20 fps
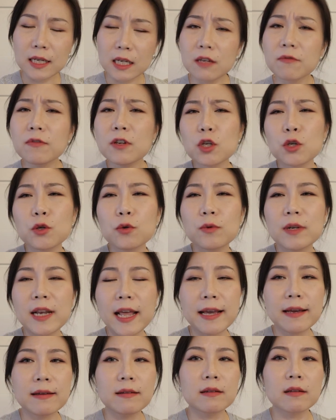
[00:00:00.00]
Even you
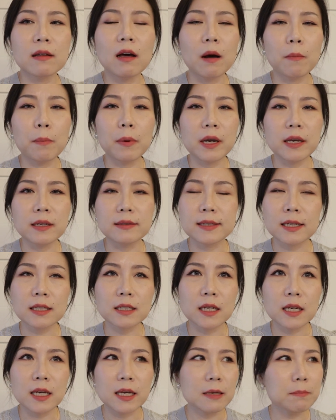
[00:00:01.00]
layer it up, it
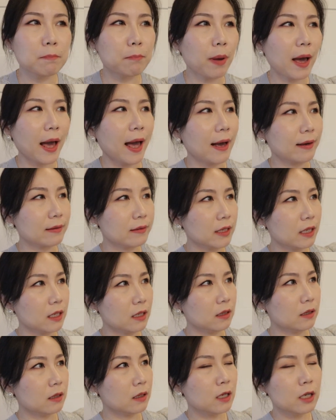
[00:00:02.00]
doesn't impact
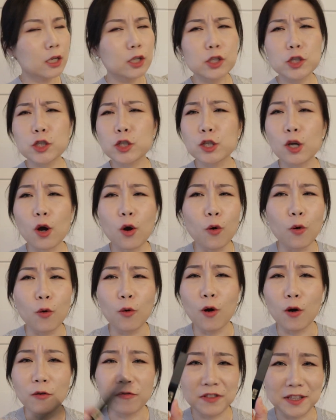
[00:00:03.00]
the
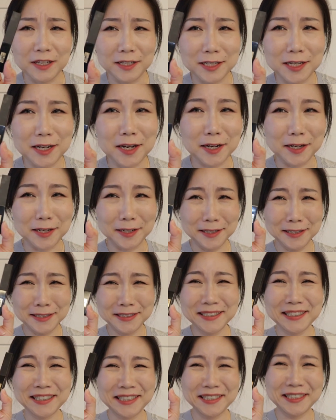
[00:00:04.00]
soul of this color.
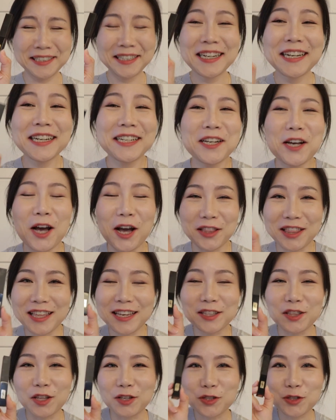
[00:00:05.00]
I
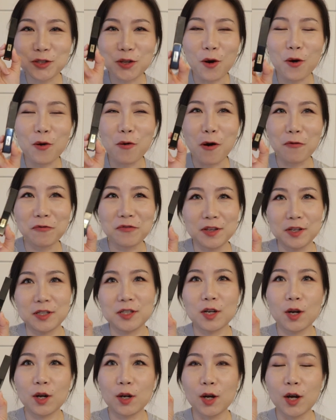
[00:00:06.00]
think the soul of
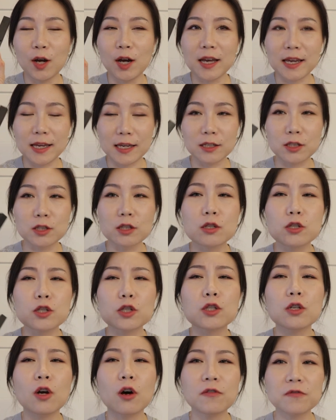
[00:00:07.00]
this color is
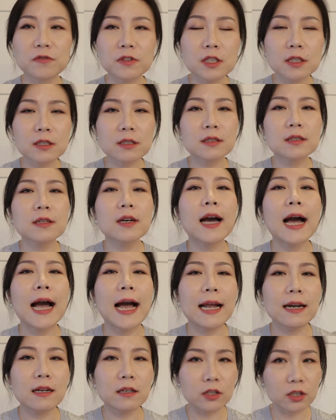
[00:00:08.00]
soft,
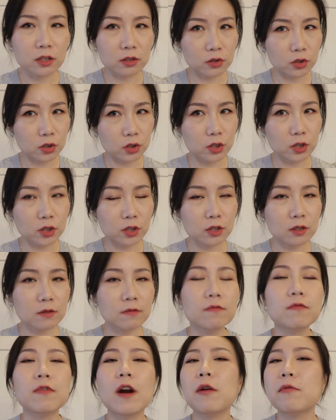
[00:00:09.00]
elegant,
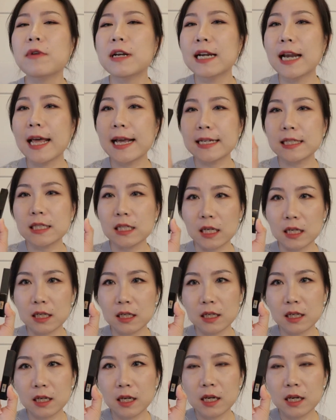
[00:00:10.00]
very lady.